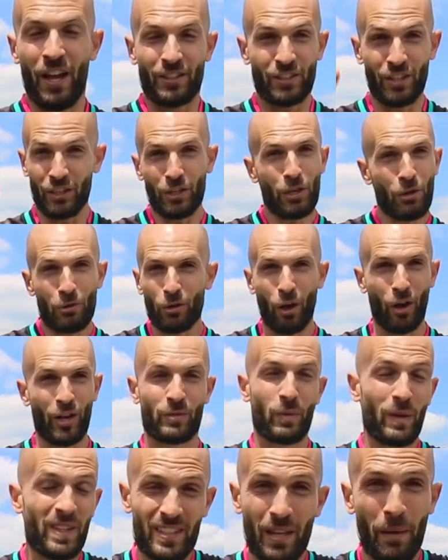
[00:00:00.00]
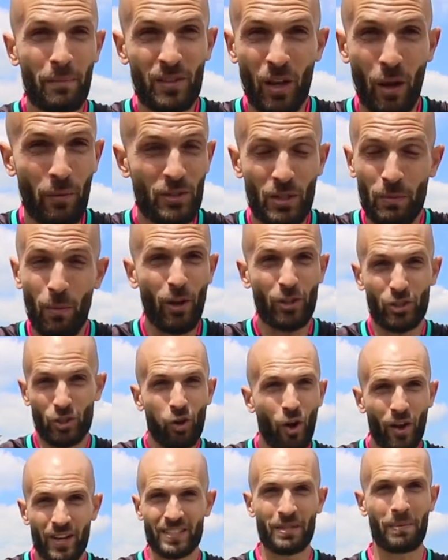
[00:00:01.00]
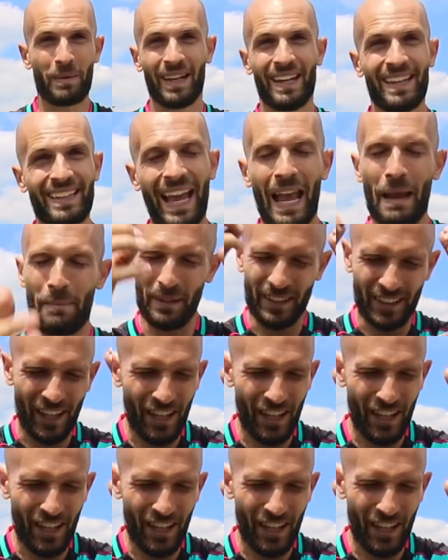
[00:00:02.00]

to you guys when sometimes you might try something in a game, it